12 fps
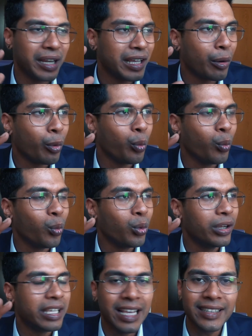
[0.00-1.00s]
Like,
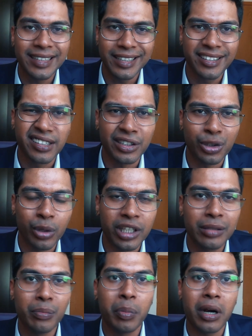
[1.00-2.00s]
yes, there's a situation,